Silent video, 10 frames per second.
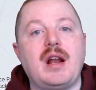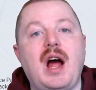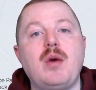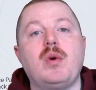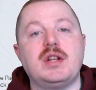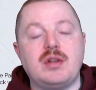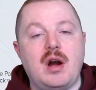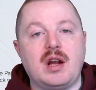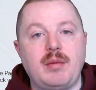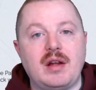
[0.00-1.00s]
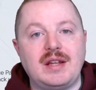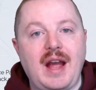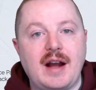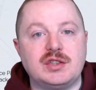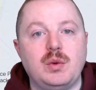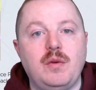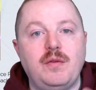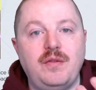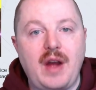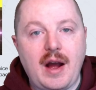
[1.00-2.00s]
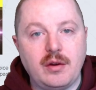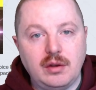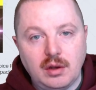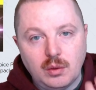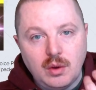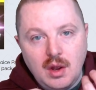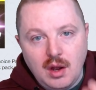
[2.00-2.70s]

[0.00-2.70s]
I want to talk about the actual value